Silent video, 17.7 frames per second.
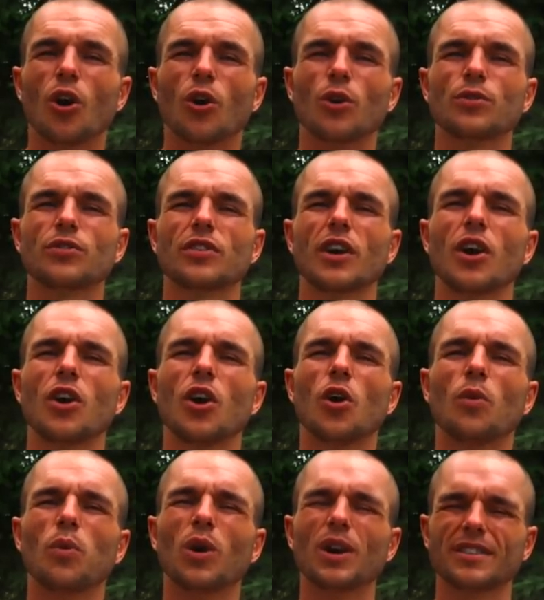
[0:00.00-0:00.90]
Also,
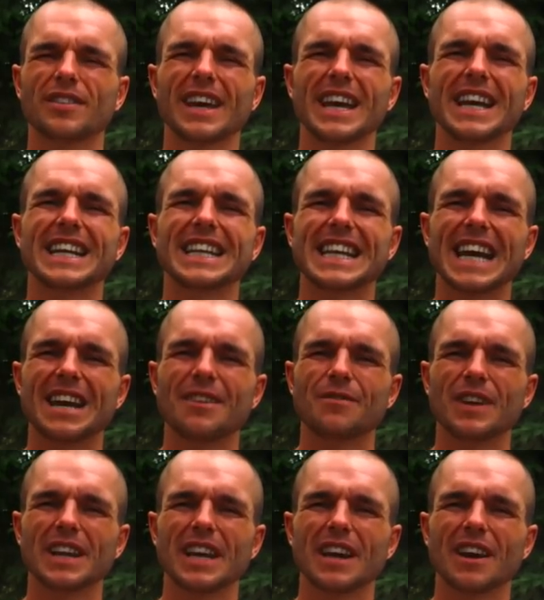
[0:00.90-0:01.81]
what to eat in a day
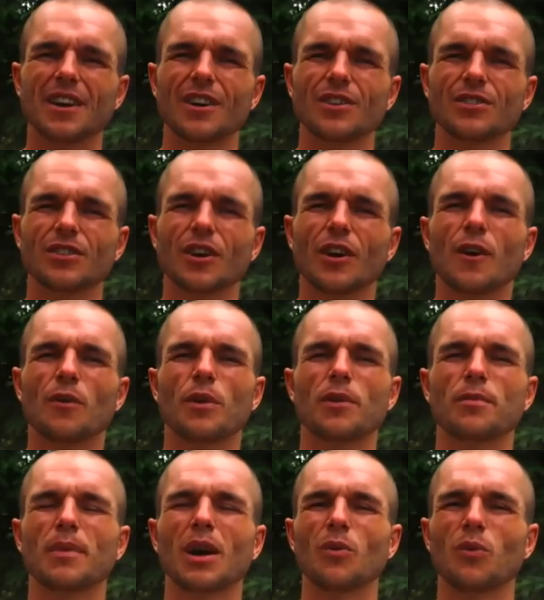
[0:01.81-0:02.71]
videos
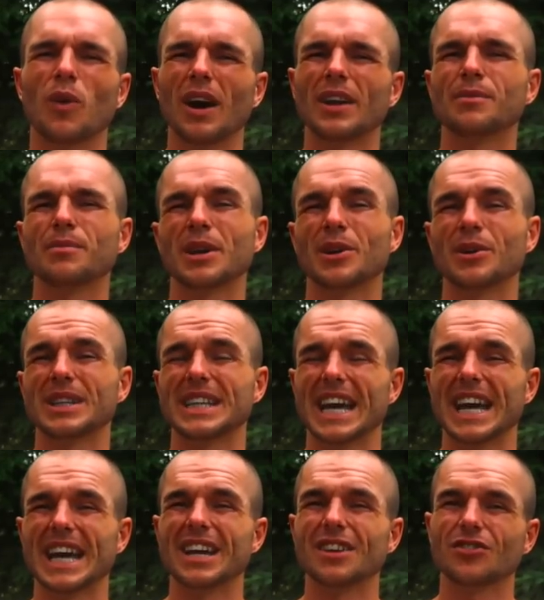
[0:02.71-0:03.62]
with my one meal a
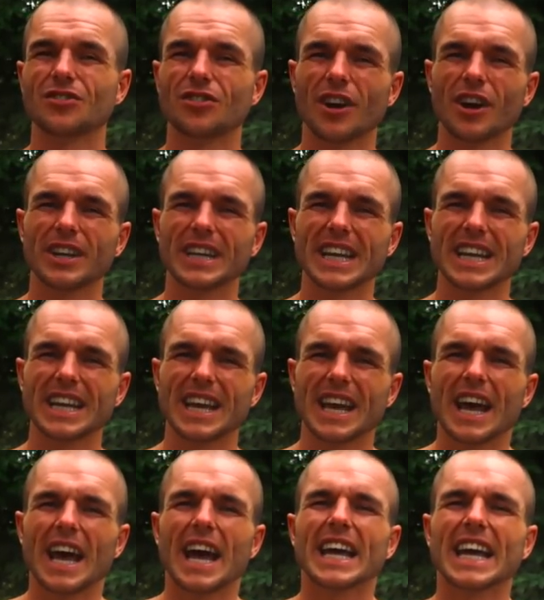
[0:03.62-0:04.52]
day journey,
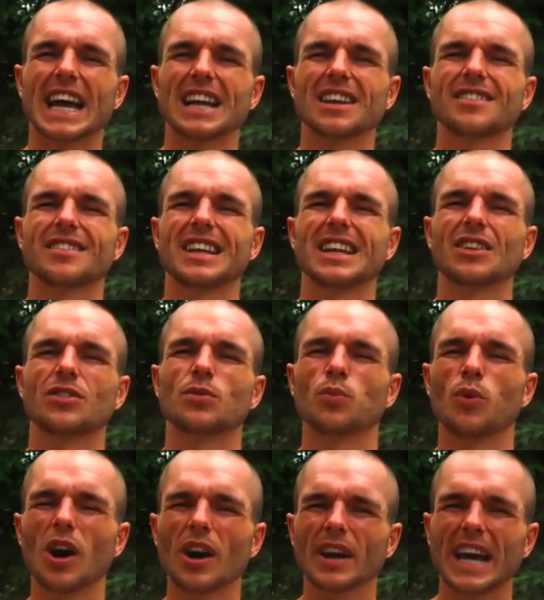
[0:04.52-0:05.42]
calisthenics
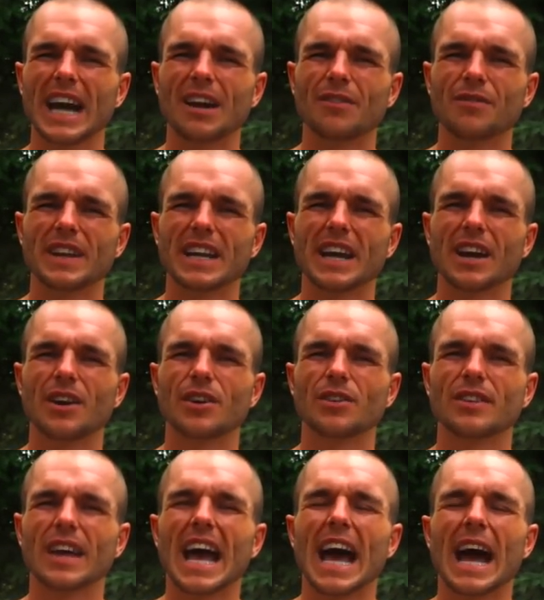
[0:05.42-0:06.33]
workout
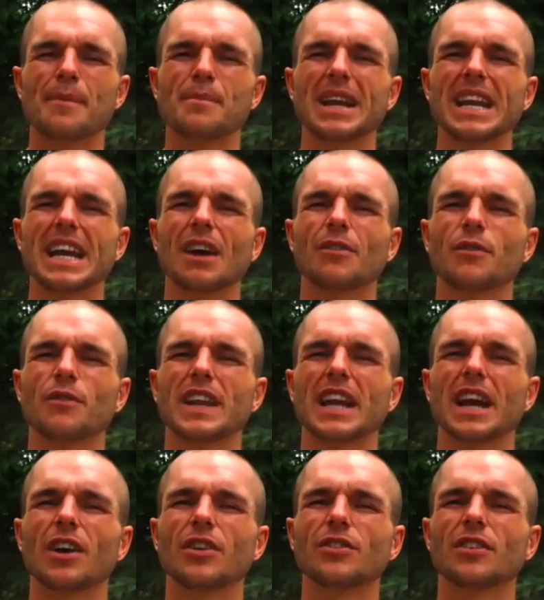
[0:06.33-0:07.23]
videos, and many other
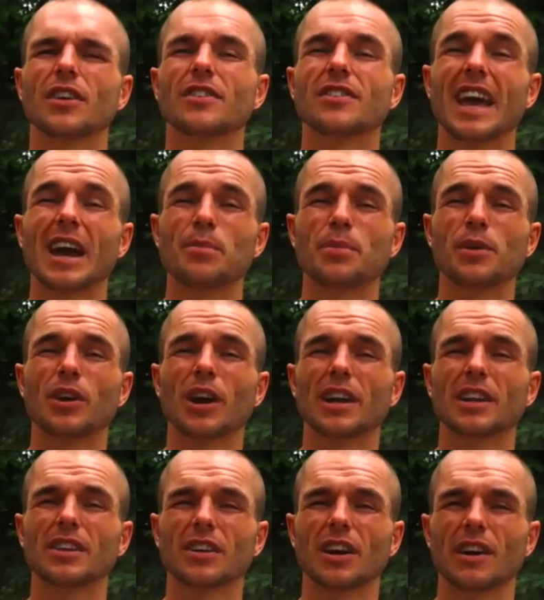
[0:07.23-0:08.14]
videos to help you
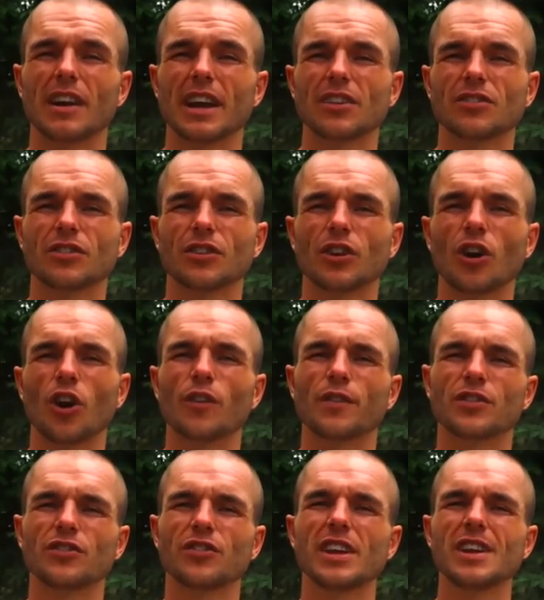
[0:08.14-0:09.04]
go in the direction
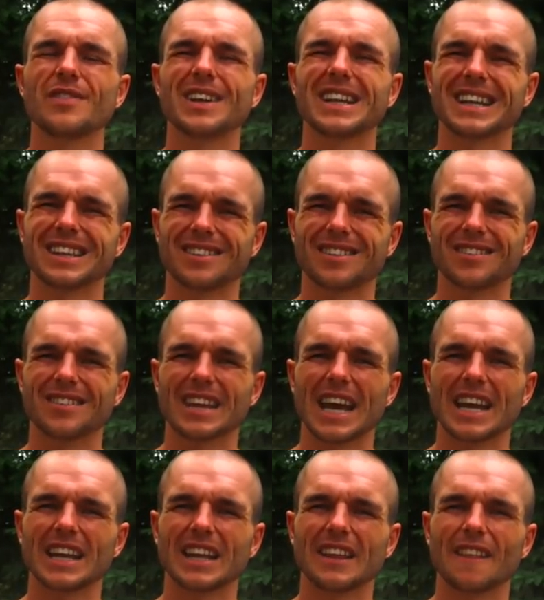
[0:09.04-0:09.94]
of achieving and
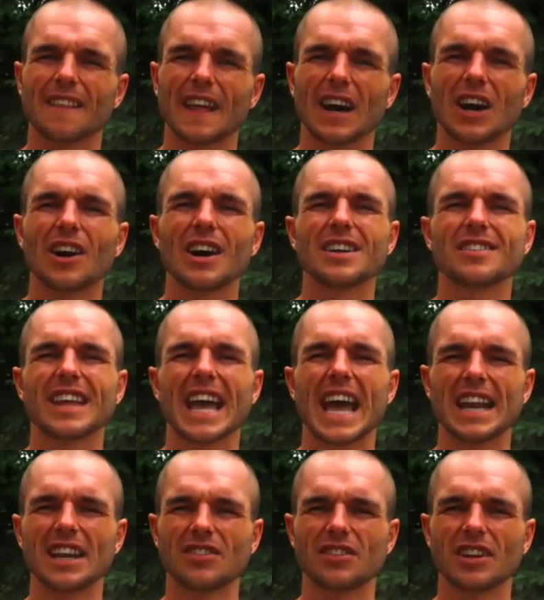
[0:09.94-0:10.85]
sustaining the highest
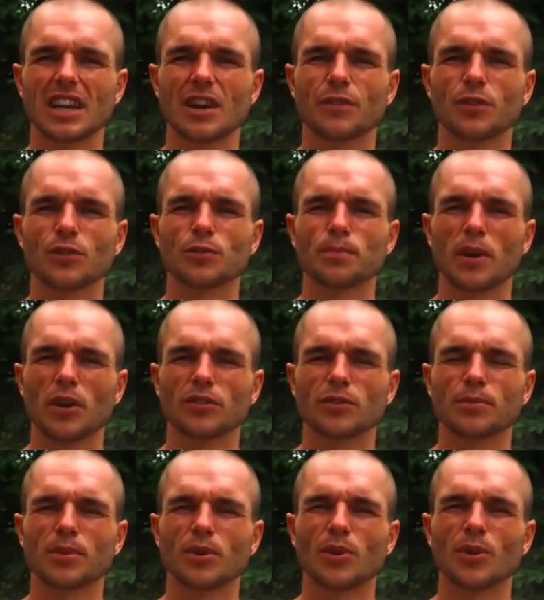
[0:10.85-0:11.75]
energy levels
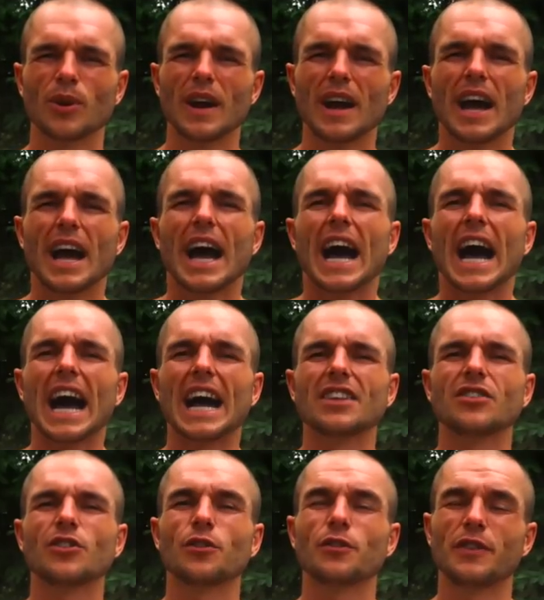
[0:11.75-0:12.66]
possible
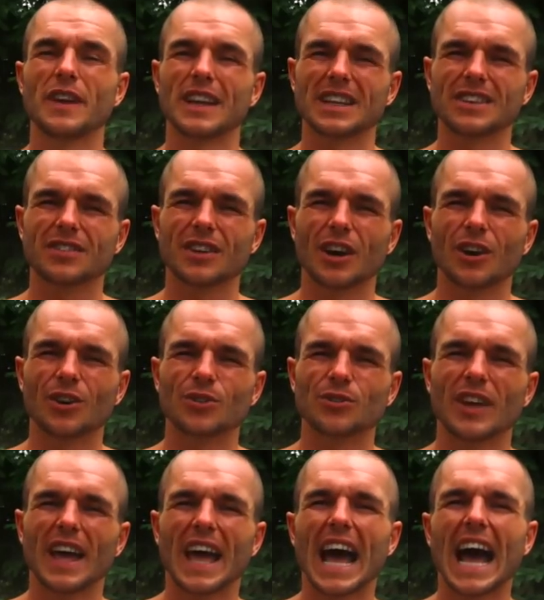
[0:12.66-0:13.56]
and your fitness
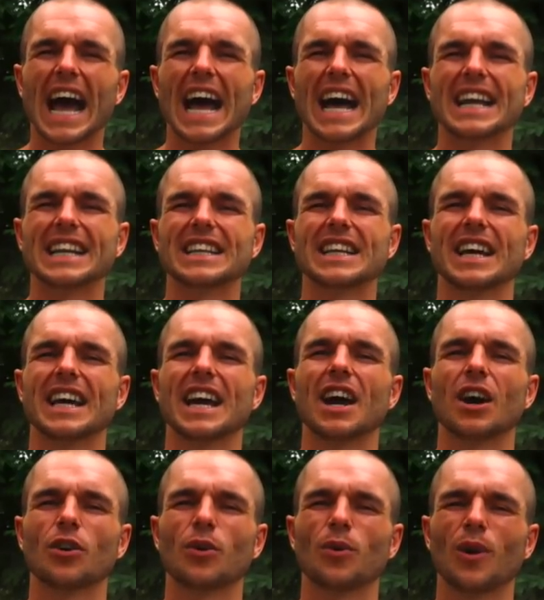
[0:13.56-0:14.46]
goals and
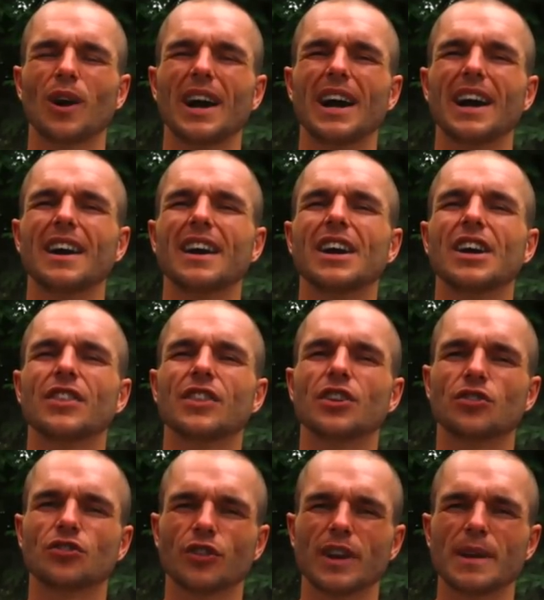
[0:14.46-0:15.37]
acquire
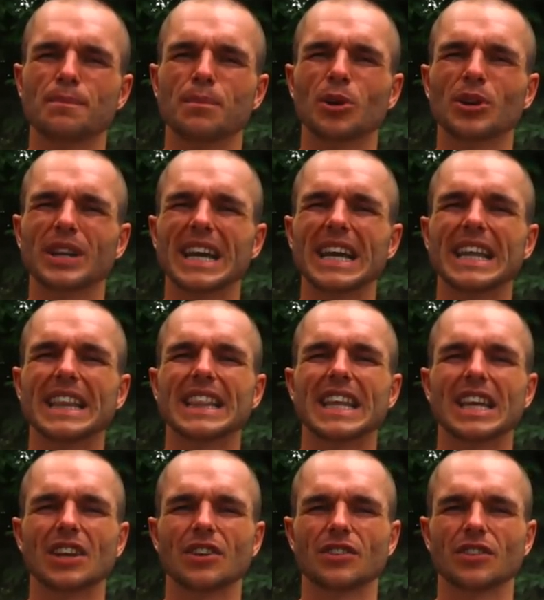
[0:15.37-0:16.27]
the dream body
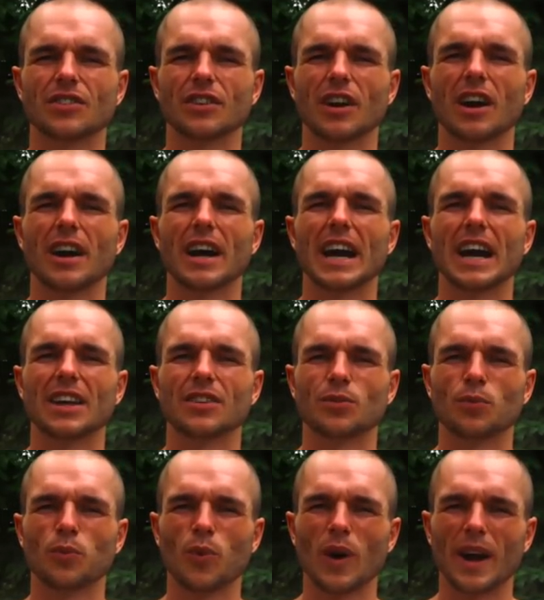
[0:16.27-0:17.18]
that you desire
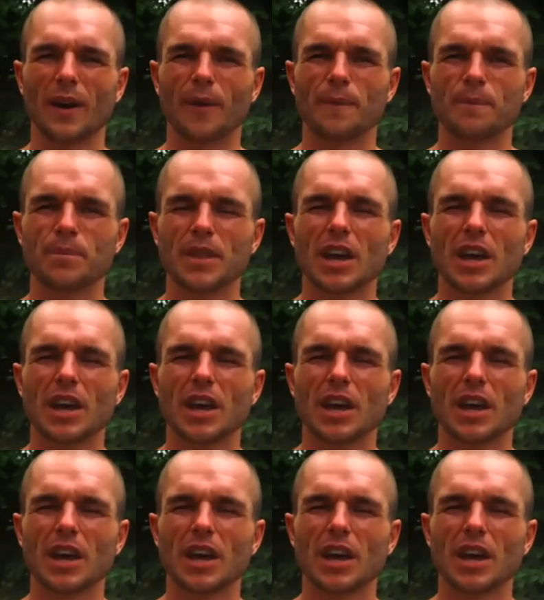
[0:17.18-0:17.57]
as well.